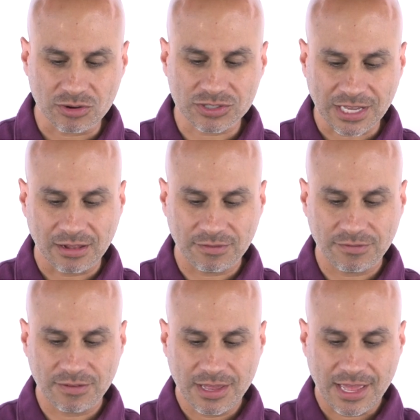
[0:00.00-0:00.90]

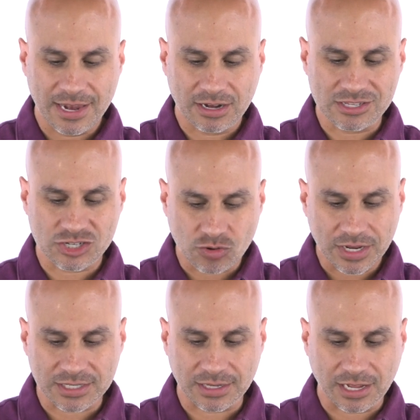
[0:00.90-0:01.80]
yourself and
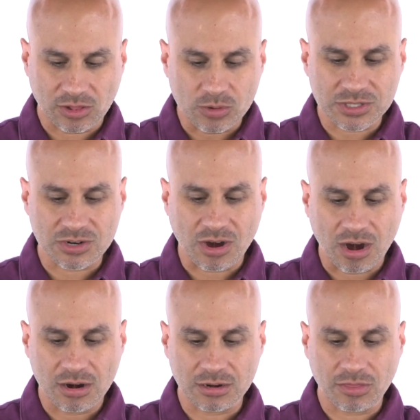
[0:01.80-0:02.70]
constricting and closing your
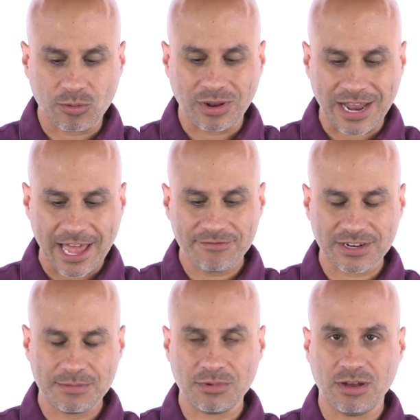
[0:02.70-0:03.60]
heart through a
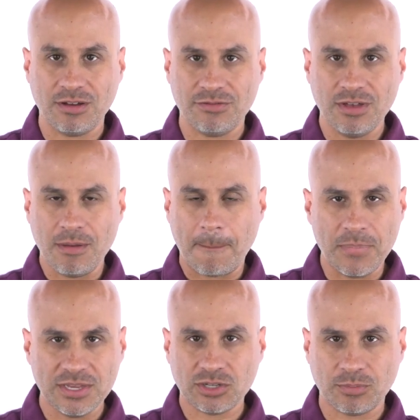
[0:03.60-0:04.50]
lifetime of
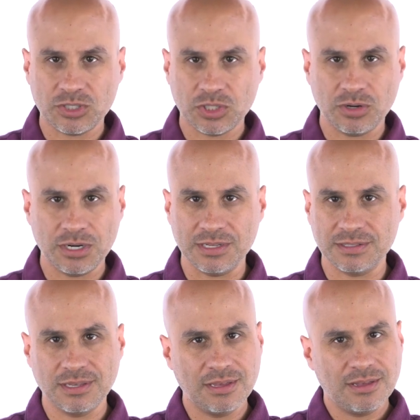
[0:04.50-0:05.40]
missed
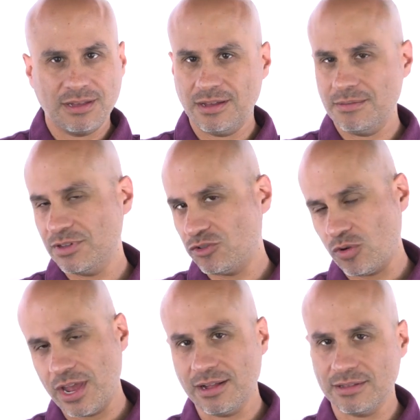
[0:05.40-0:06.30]
opportunities, uh,
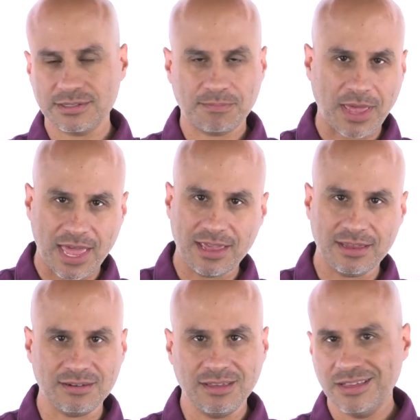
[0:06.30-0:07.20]
betrayals,
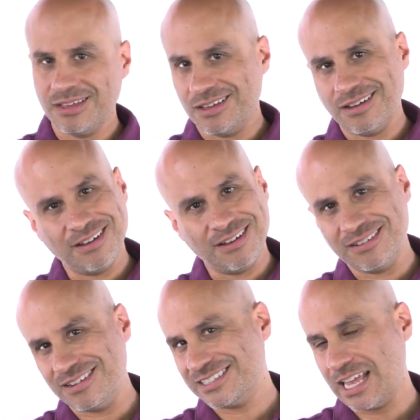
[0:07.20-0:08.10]
pain,
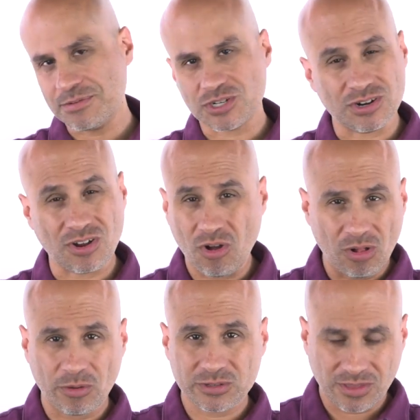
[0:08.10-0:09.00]
uh, deception,
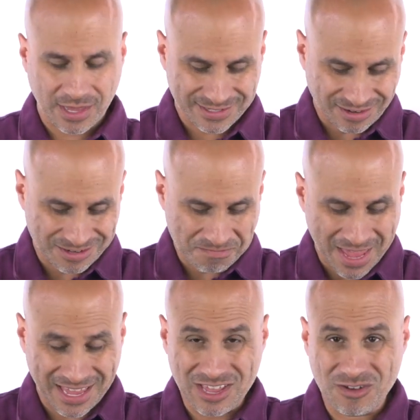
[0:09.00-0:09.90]
all those things are
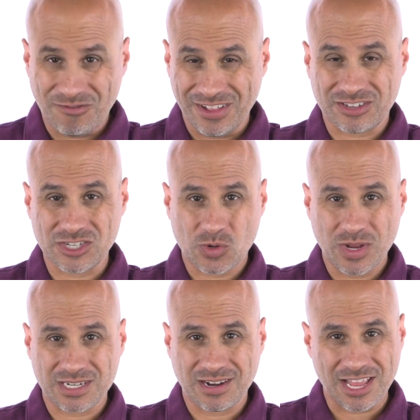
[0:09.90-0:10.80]
making you feel
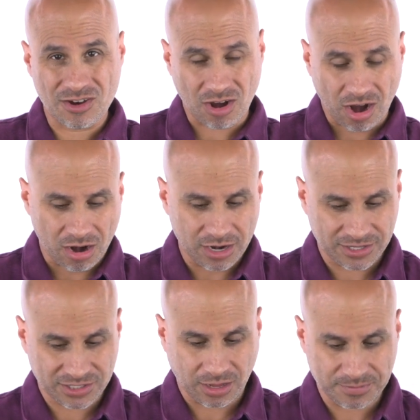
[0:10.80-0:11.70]
constricted and your
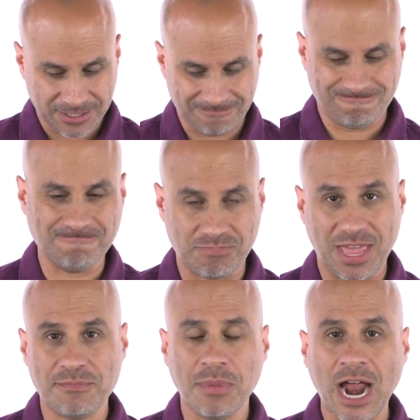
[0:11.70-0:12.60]
heart stops
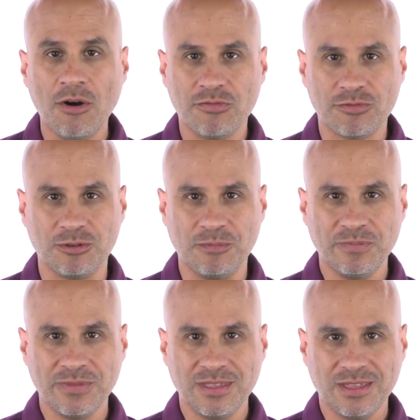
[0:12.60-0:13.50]
being powerful.